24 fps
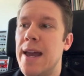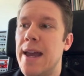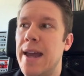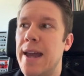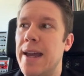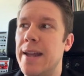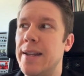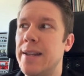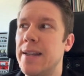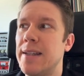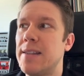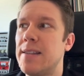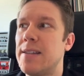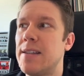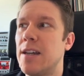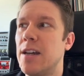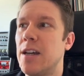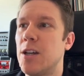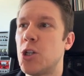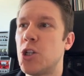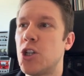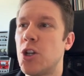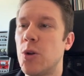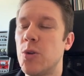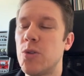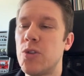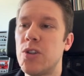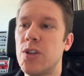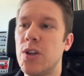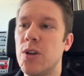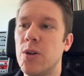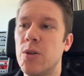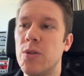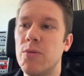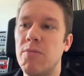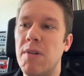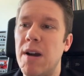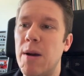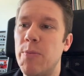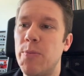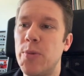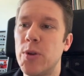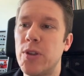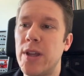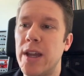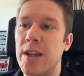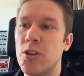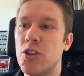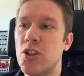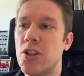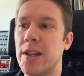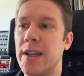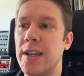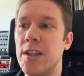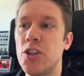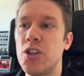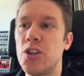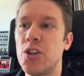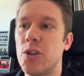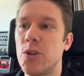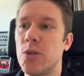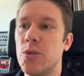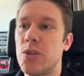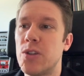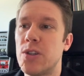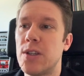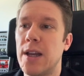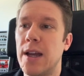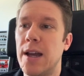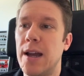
And it shows you potential issues